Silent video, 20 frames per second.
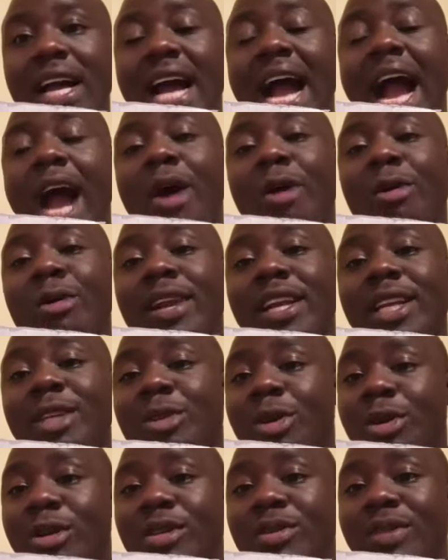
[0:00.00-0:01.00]
I already
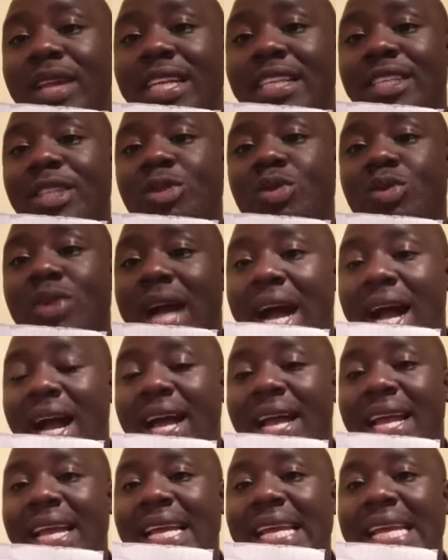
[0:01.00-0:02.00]
told you that sugar
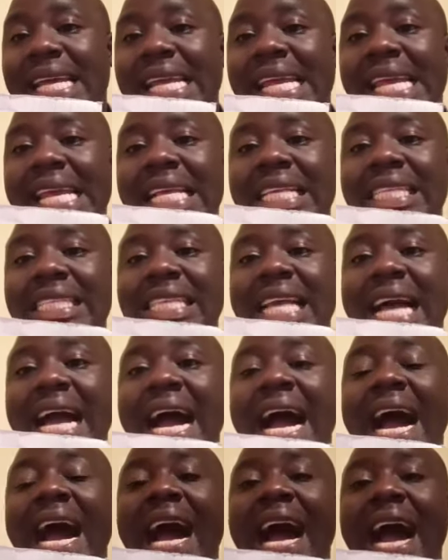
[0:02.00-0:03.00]
is
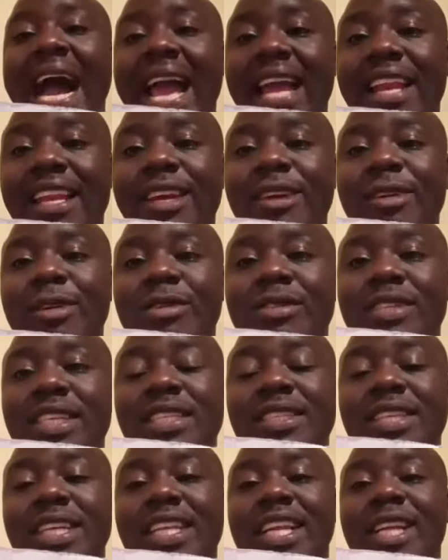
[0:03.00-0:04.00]
a highly
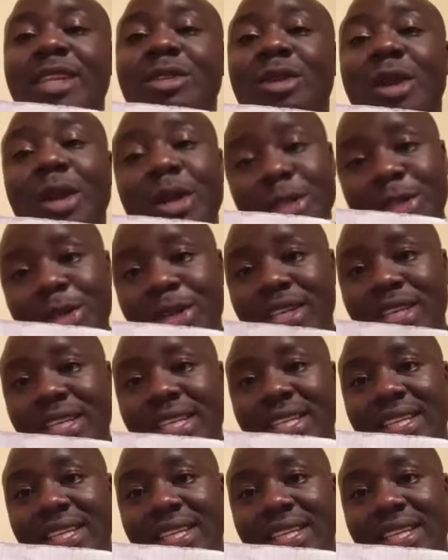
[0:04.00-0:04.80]
concentrated solution.